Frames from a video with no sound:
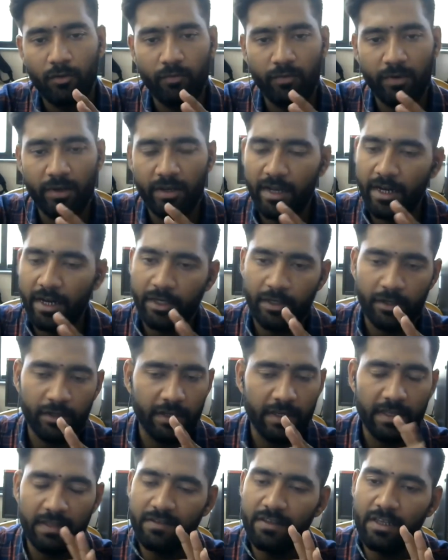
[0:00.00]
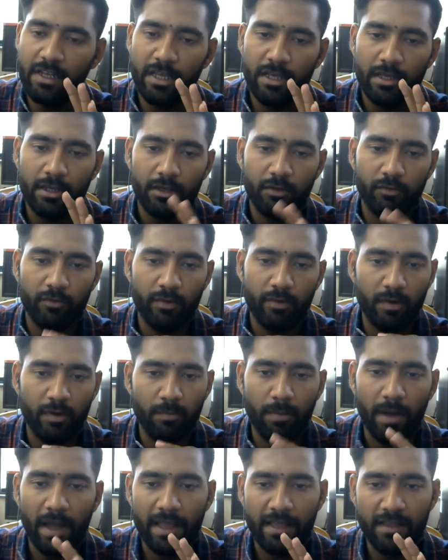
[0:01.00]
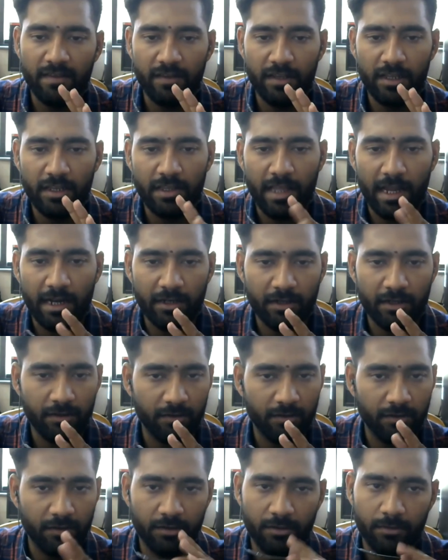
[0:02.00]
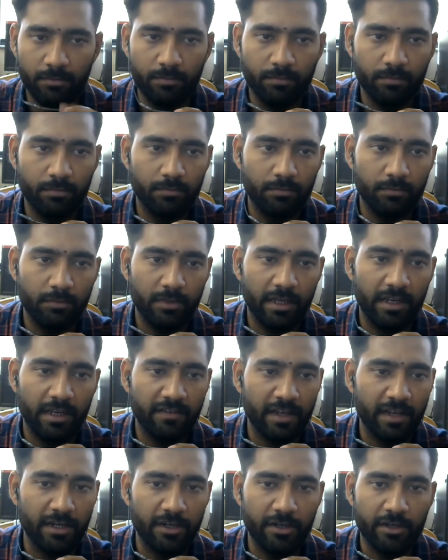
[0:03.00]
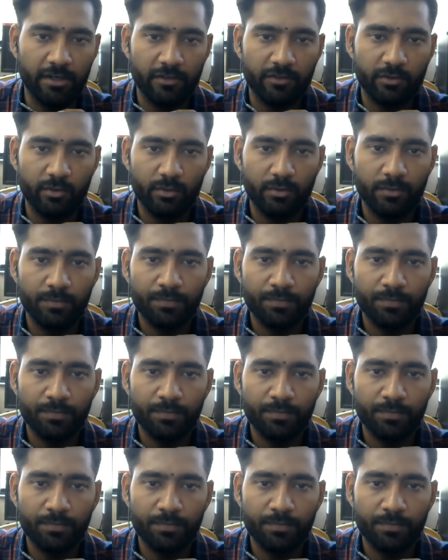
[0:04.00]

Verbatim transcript: we'll get easily, we'll buy easily that uh, NSAID drugs.